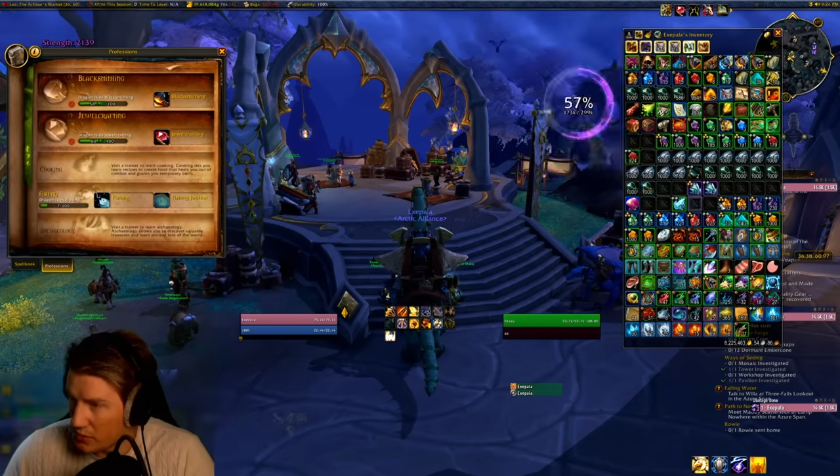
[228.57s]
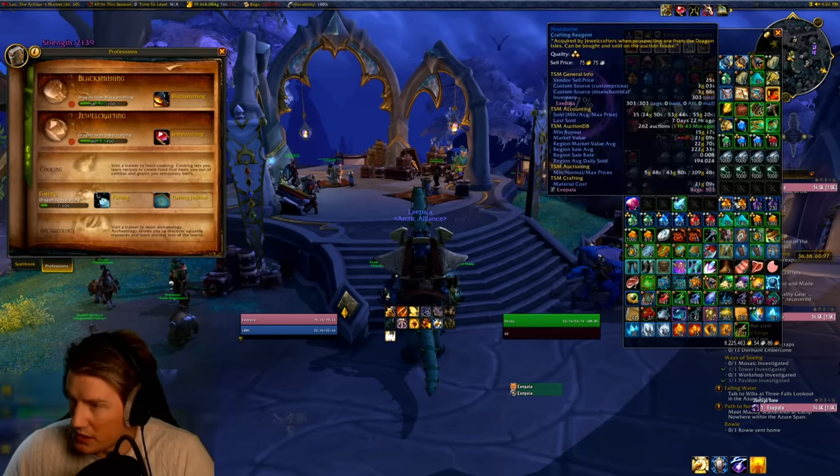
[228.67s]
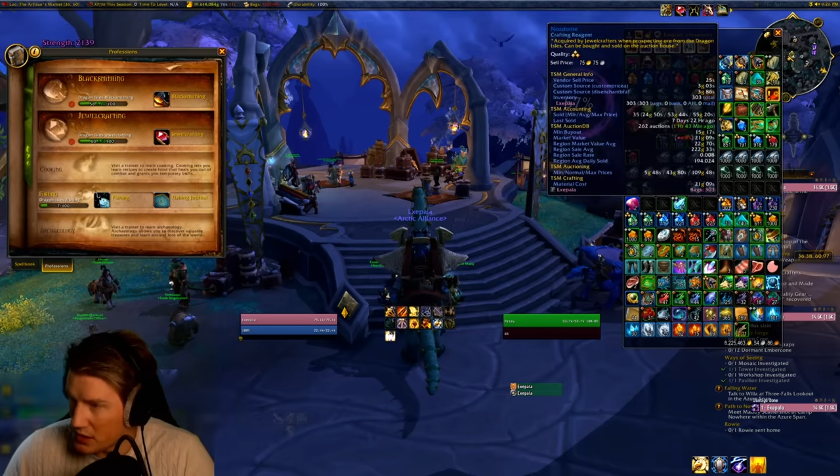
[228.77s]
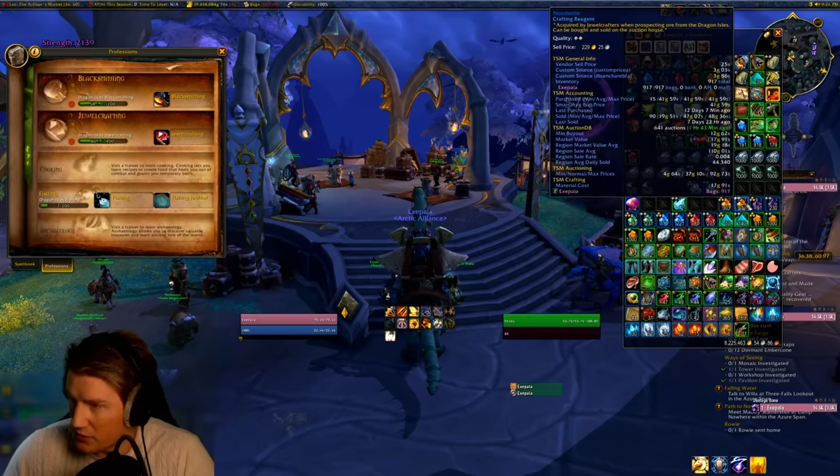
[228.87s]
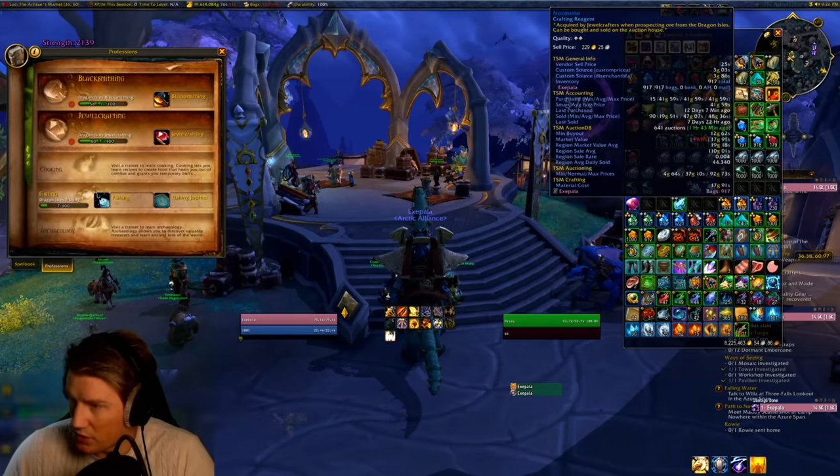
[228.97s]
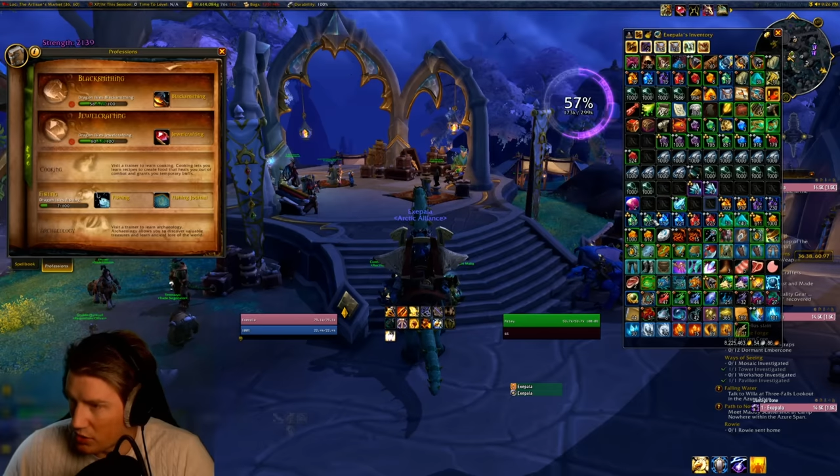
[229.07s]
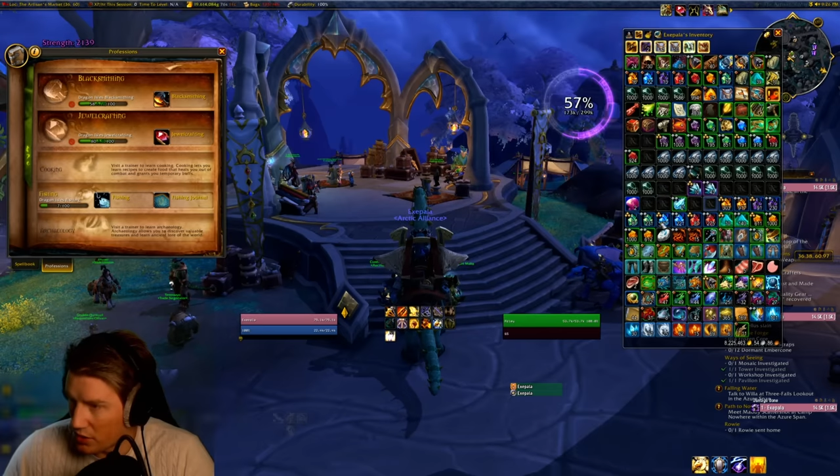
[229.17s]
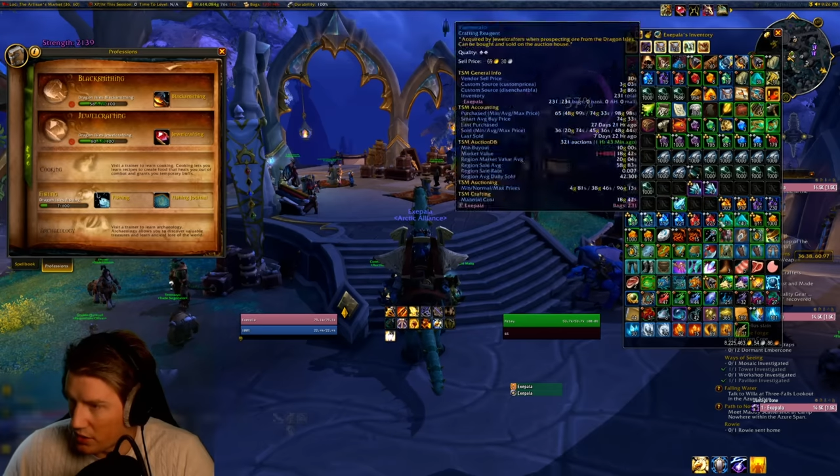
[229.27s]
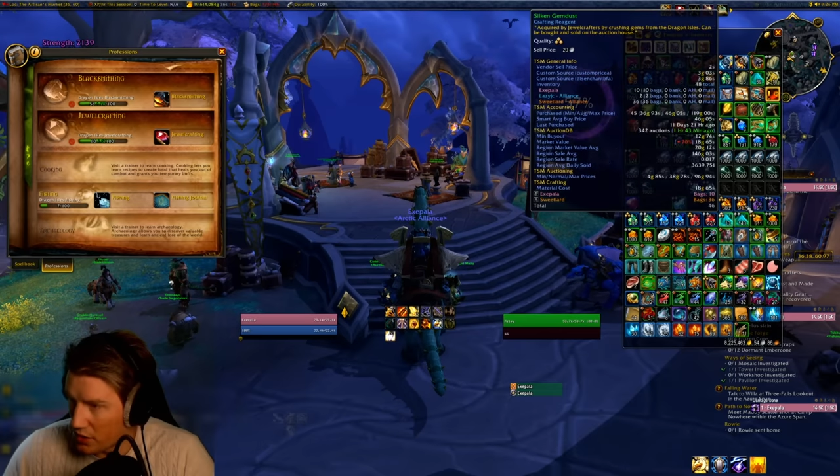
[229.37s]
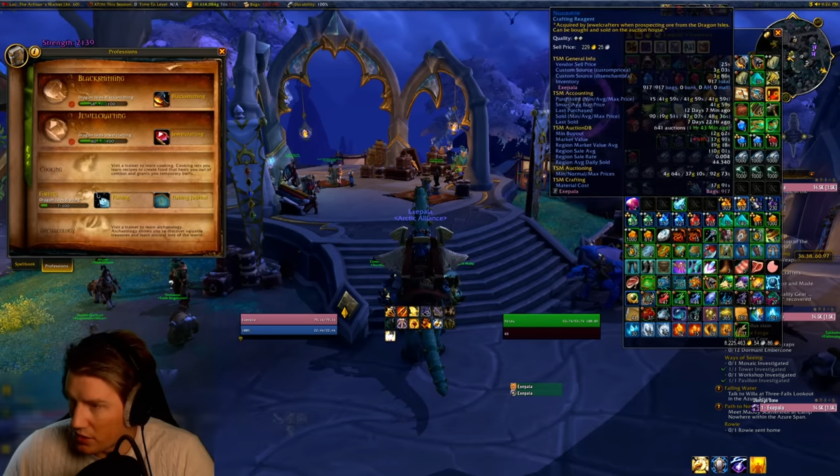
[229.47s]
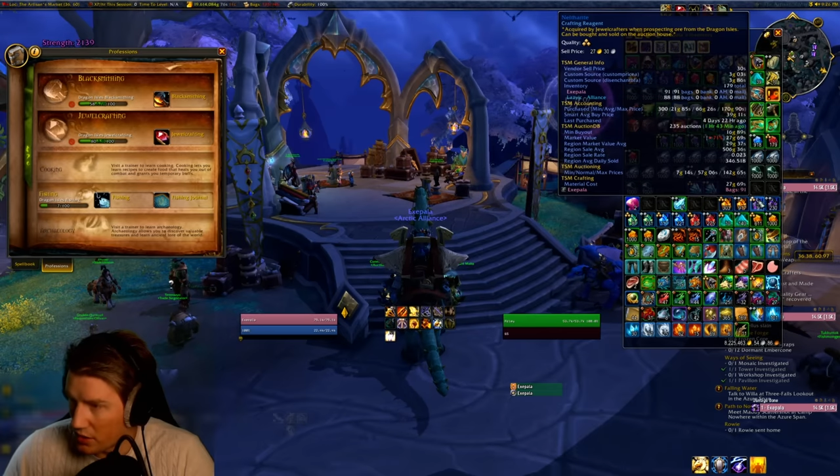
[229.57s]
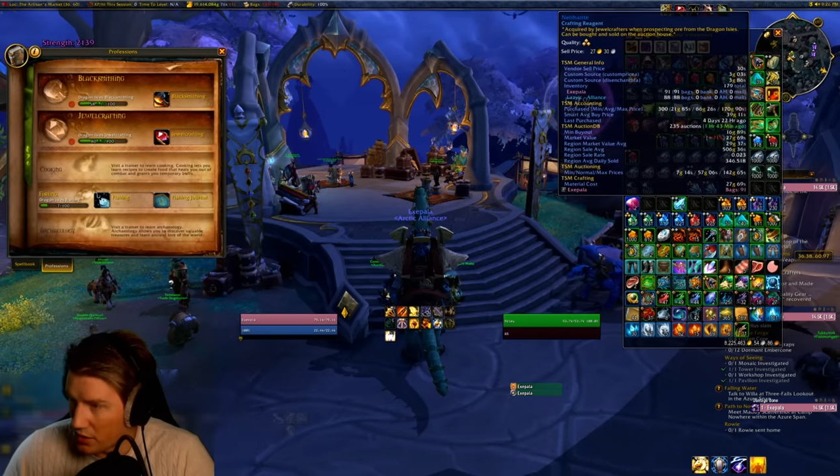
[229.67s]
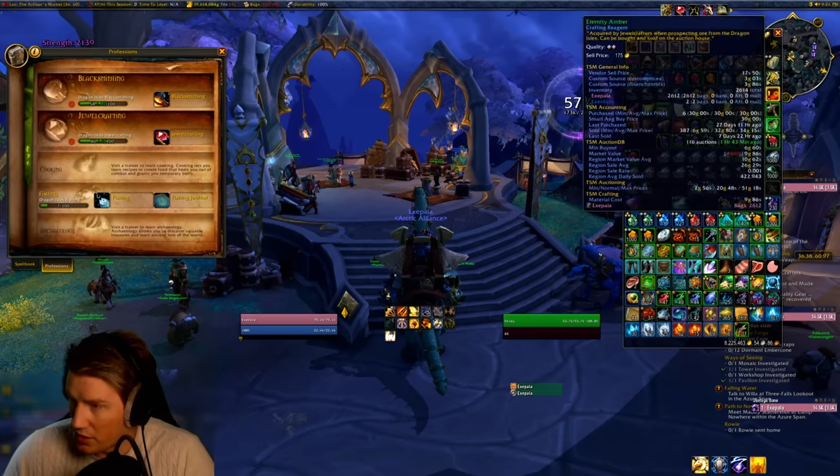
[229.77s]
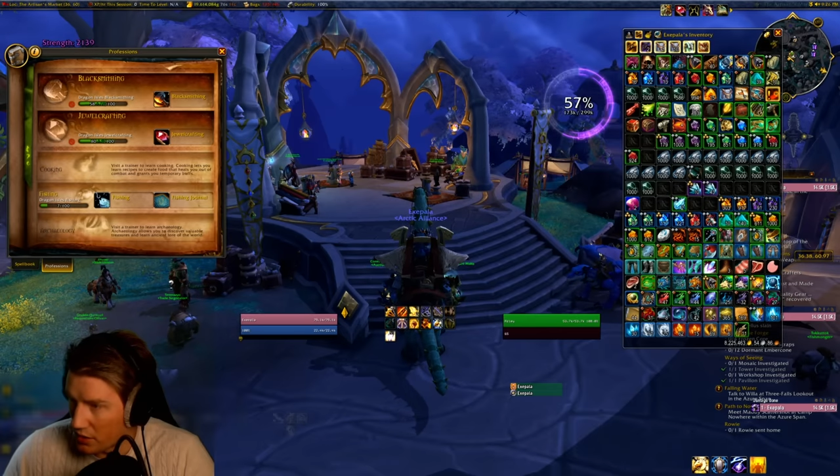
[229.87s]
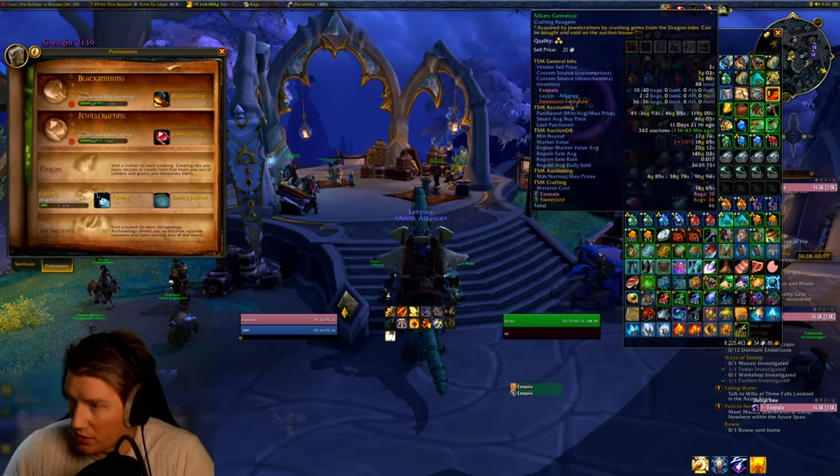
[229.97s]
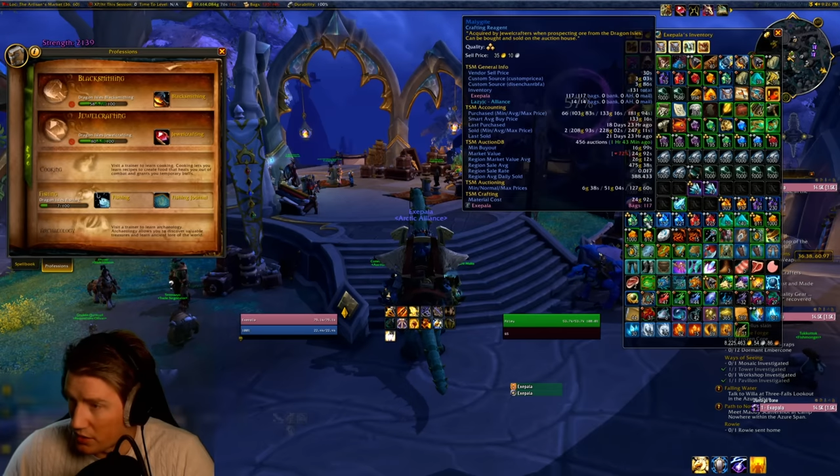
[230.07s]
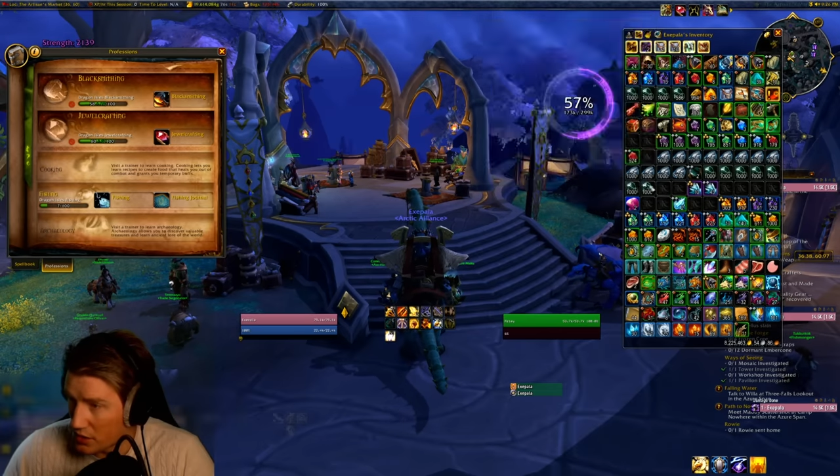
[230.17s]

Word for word: the rest of all of the,